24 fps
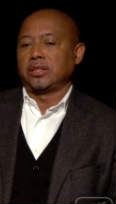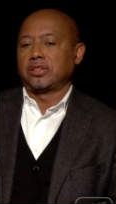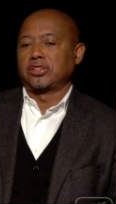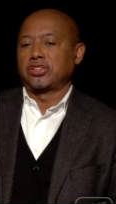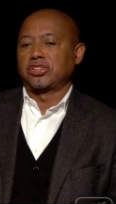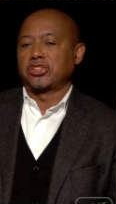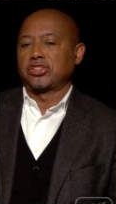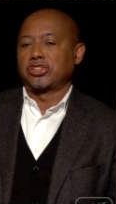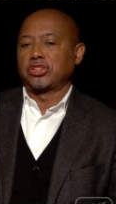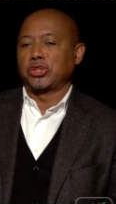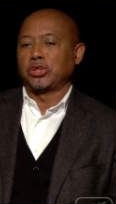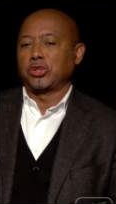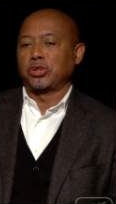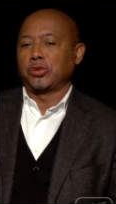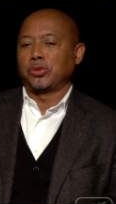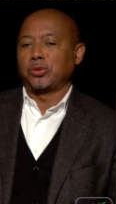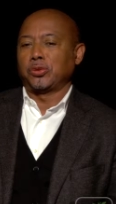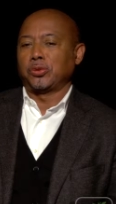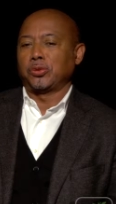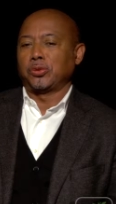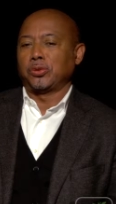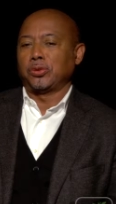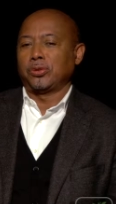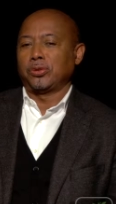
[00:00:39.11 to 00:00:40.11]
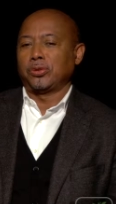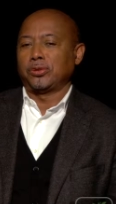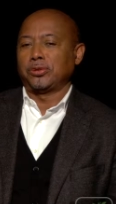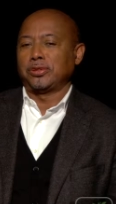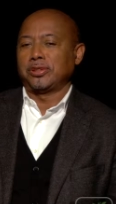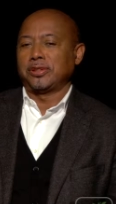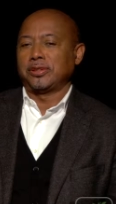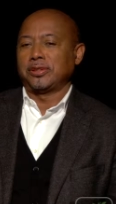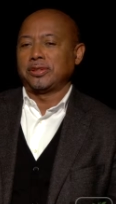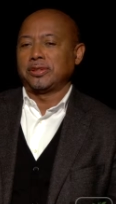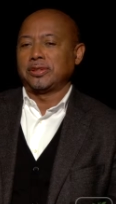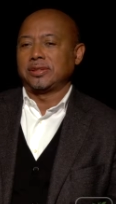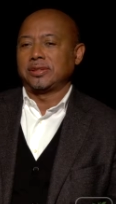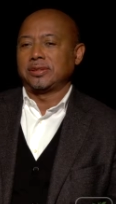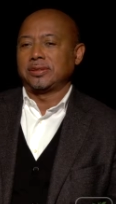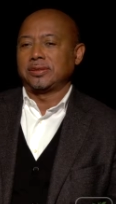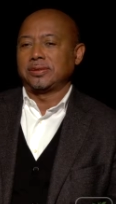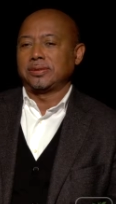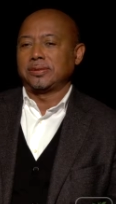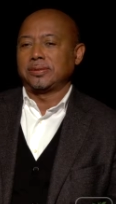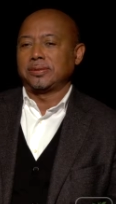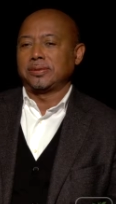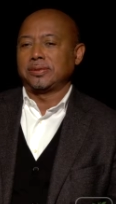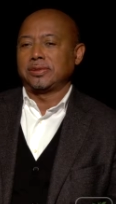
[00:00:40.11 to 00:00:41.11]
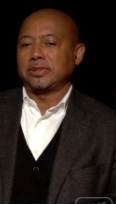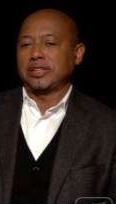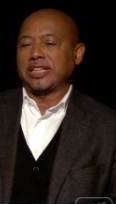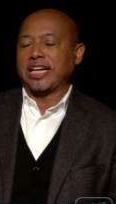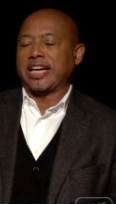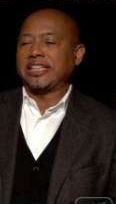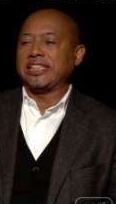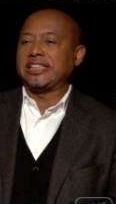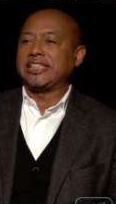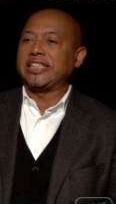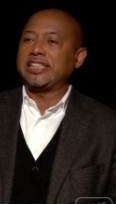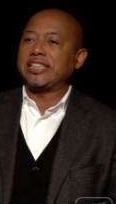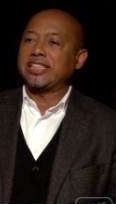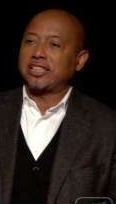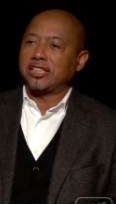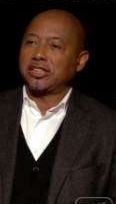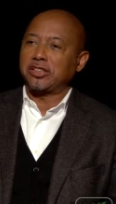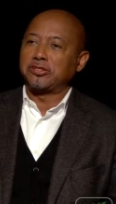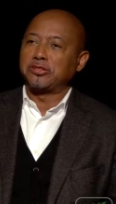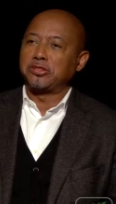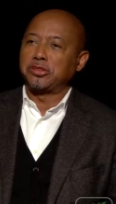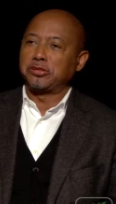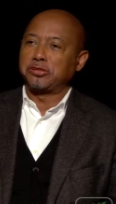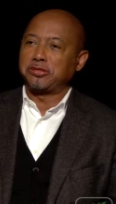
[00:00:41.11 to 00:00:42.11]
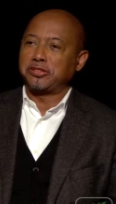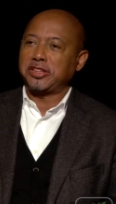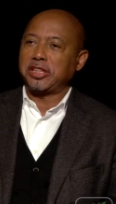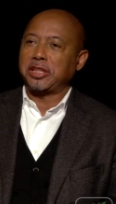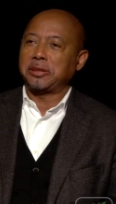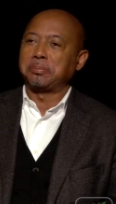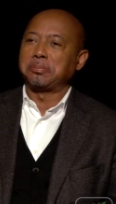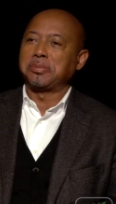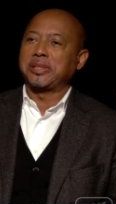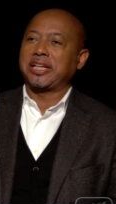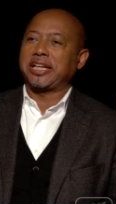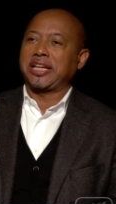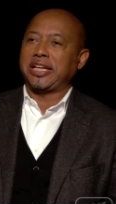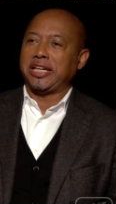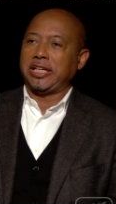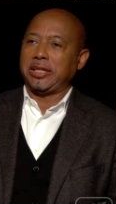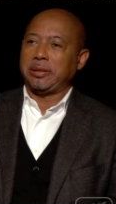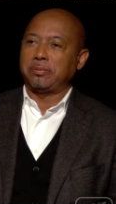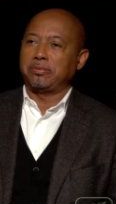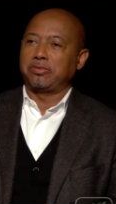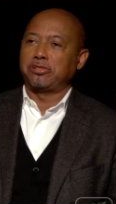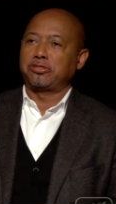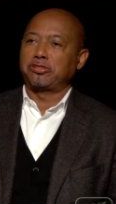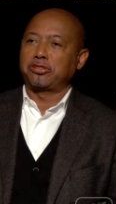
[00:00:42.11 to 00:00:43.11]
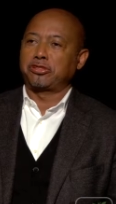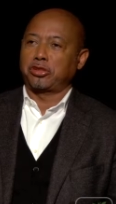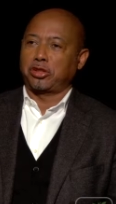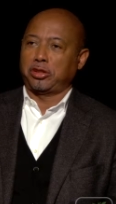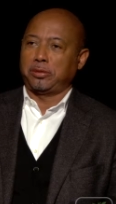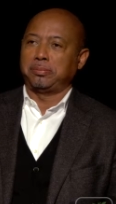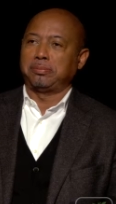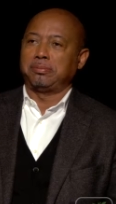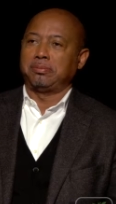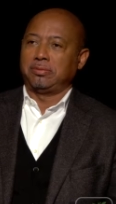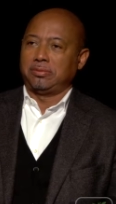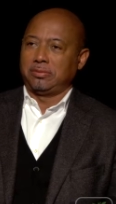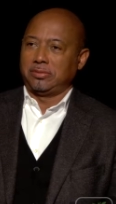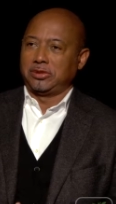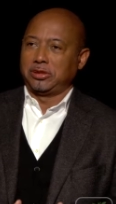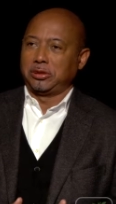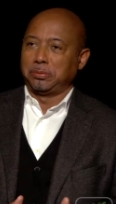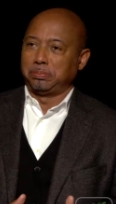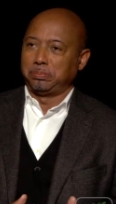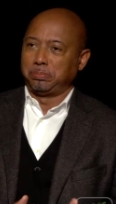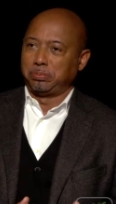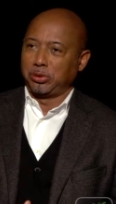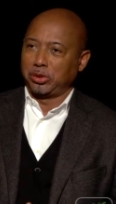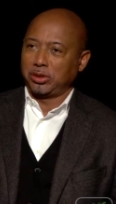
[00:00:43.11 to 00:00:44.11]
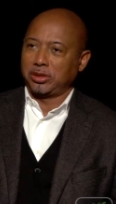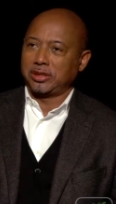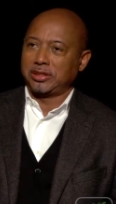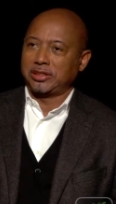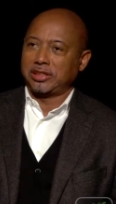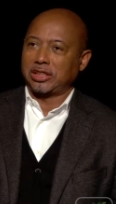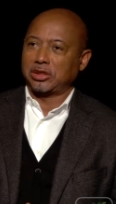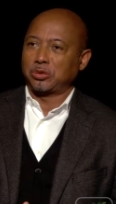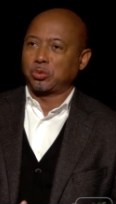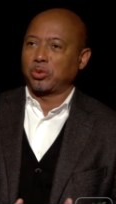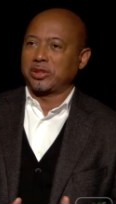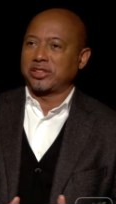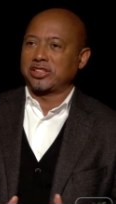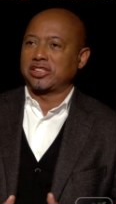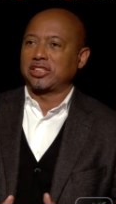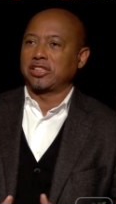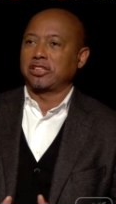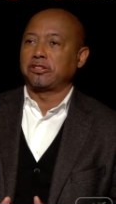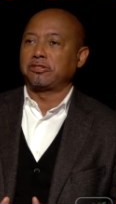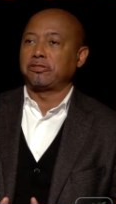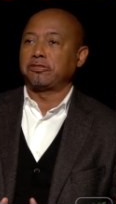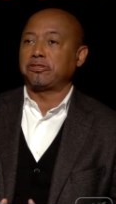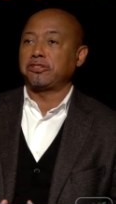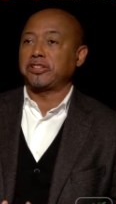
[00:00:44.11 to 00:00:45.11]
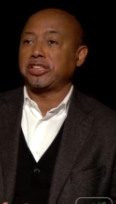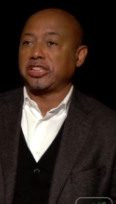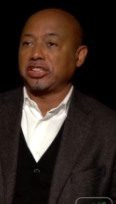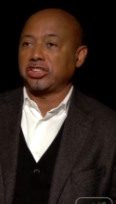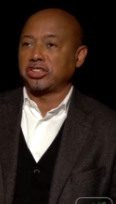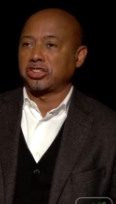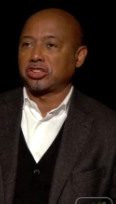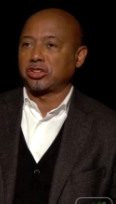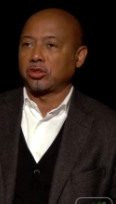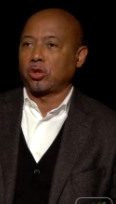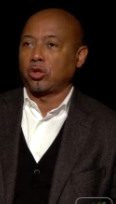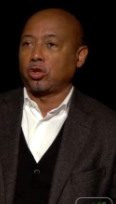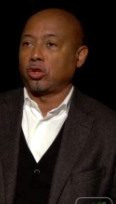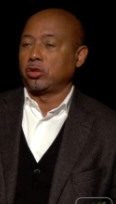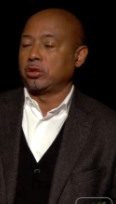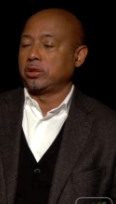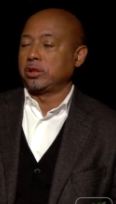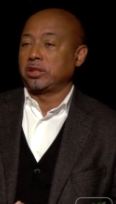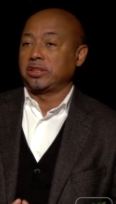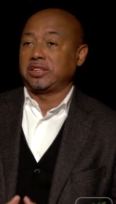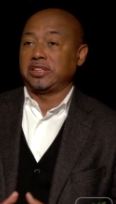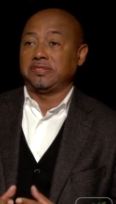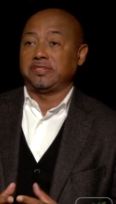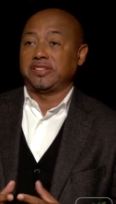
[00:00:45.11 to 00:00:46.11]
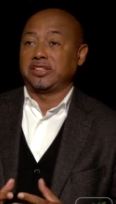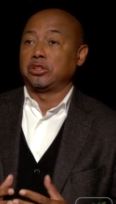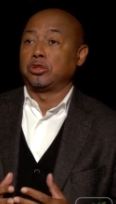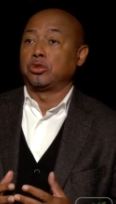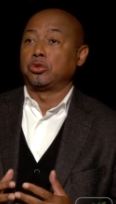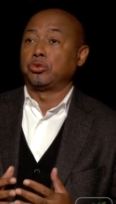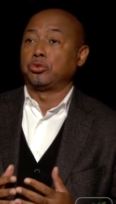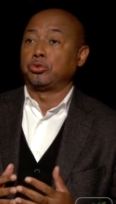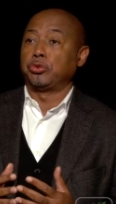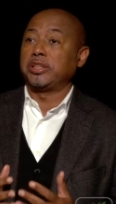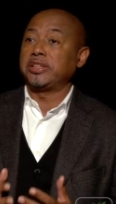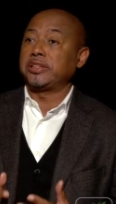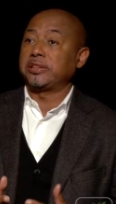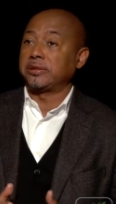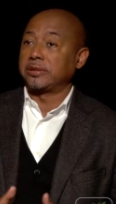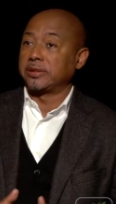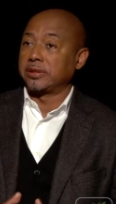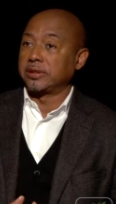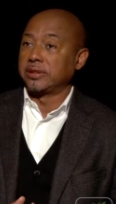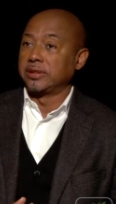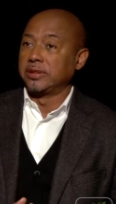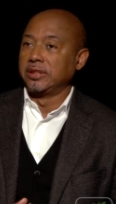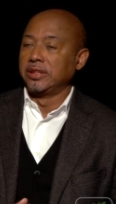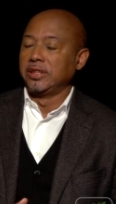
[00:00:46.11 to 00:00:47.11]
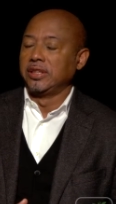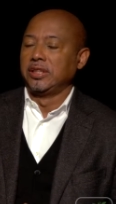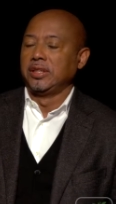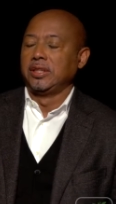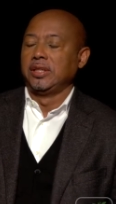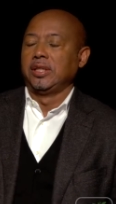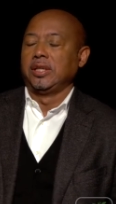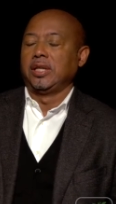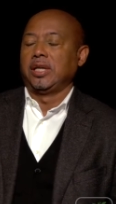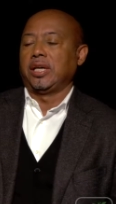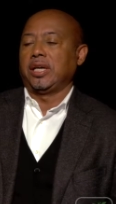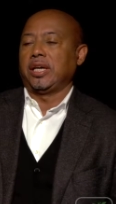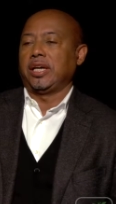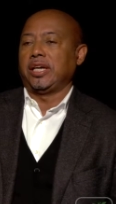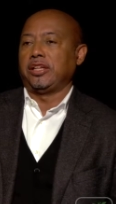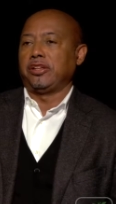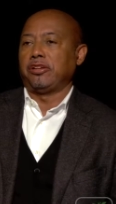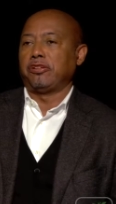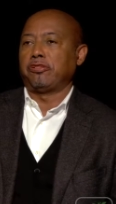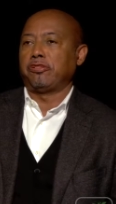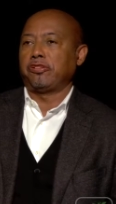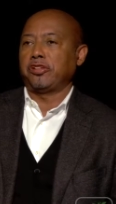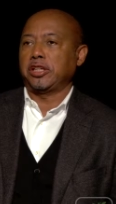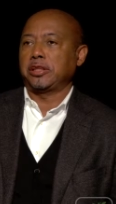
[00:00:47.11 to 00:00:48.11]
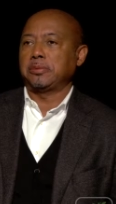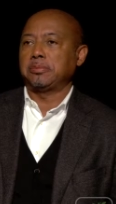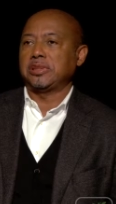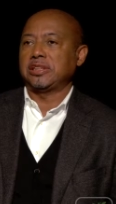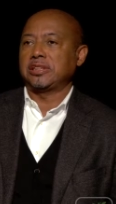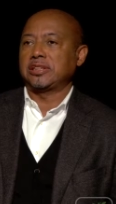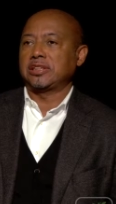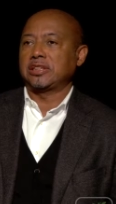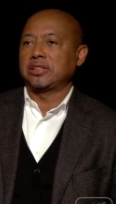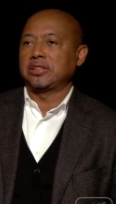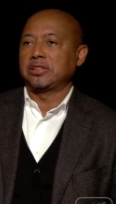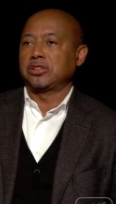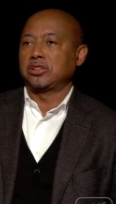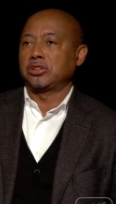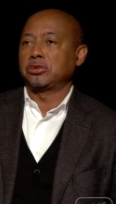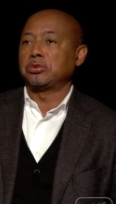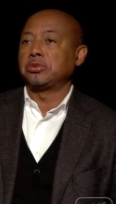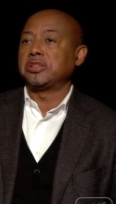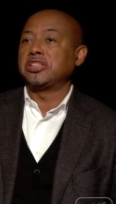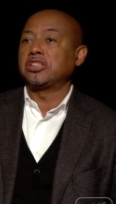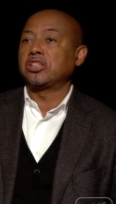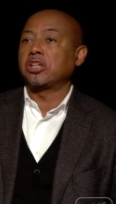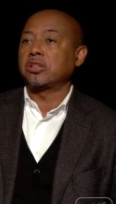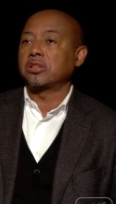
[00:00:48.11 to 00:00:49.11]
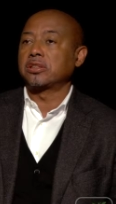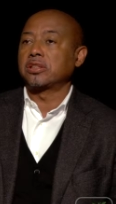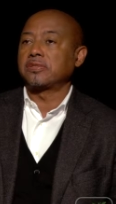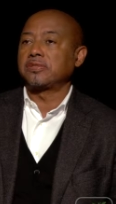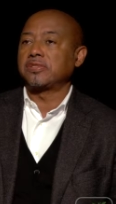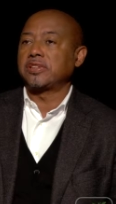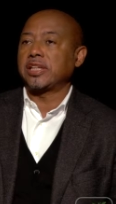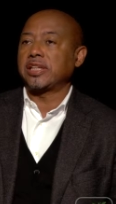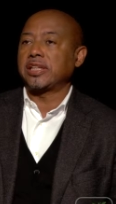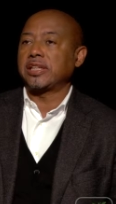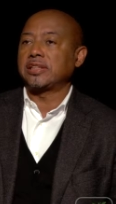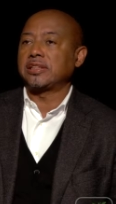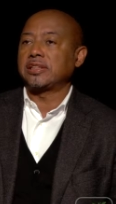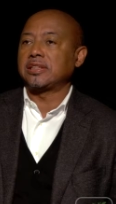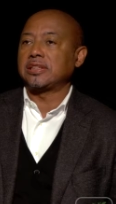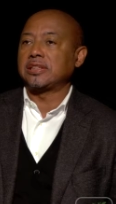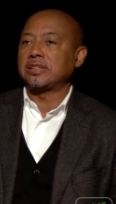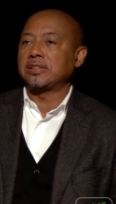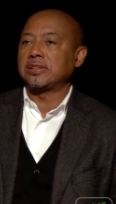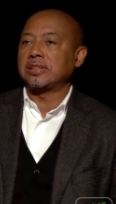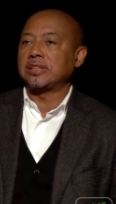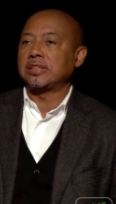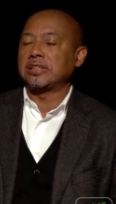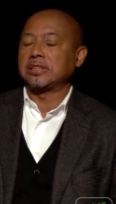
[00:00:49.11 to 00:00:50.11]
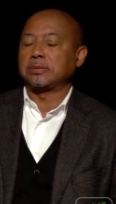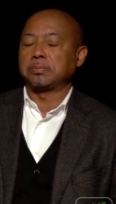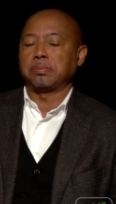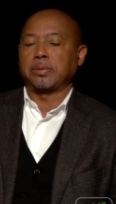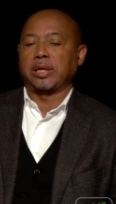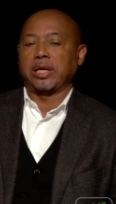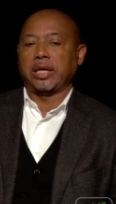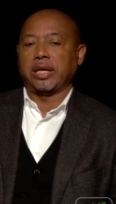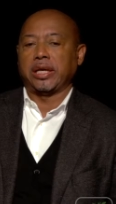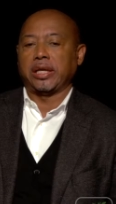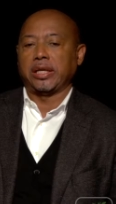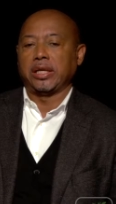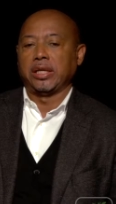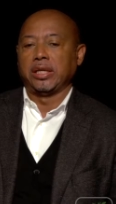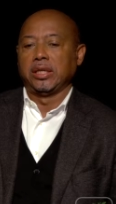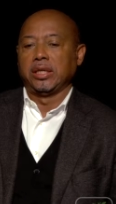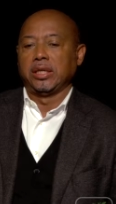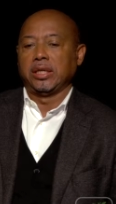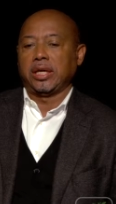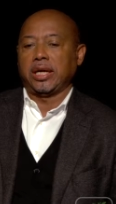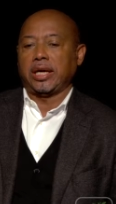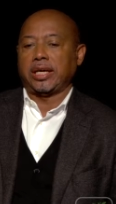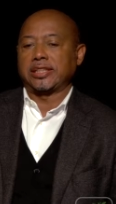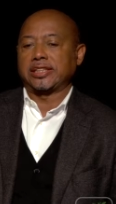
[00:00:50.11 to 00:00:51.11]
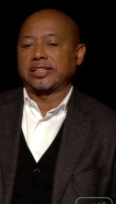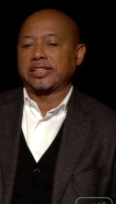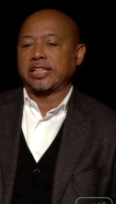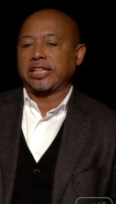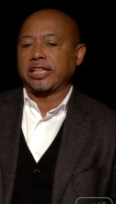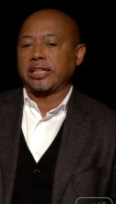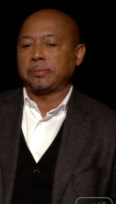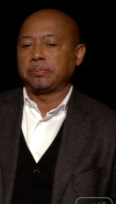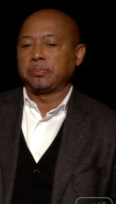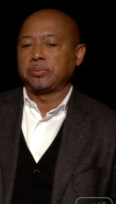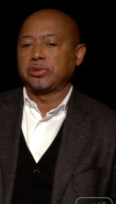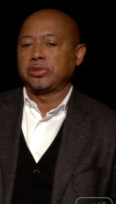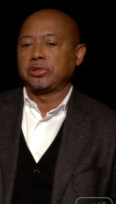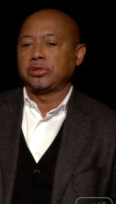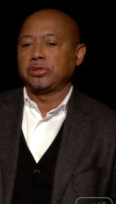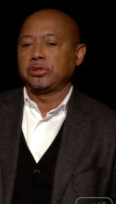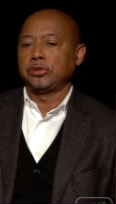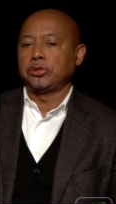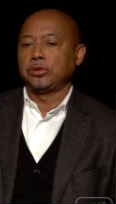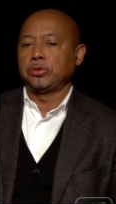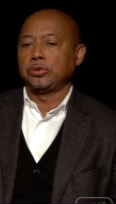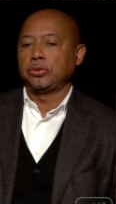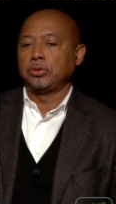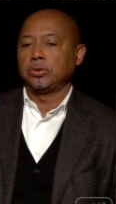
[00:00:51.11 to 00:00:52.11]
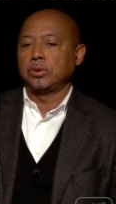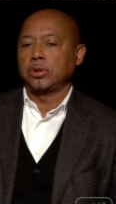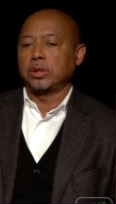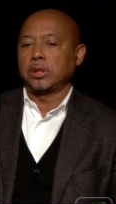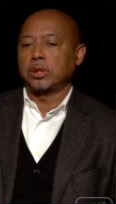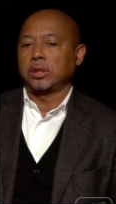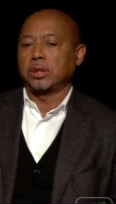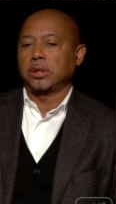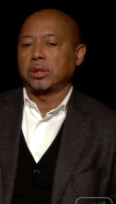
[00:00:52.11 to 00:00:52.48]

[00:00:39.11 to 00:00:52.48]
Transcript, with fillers: so the the the idea of the film came from the book that was not finished or not even written, and the film is the result of that. it's my attempt to